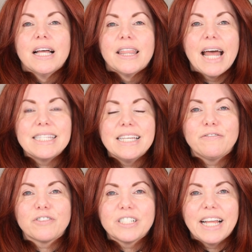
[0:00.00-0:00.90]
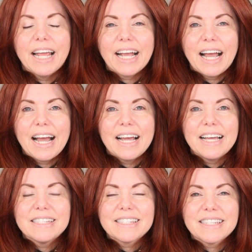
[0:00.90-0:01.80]
that's it for today,
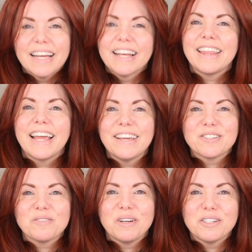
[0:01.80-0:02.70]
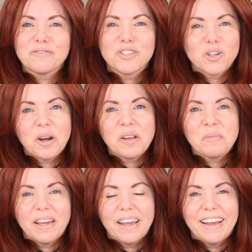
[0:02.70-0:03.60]
guys. Thank you so much for joining
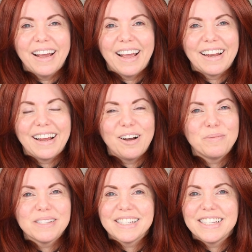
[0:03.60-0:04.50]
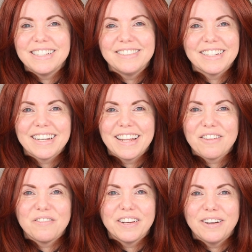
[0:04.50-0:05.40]
me, and I hope to see you in
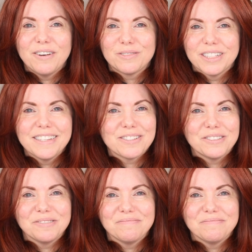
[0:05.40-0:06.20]
another video really soon.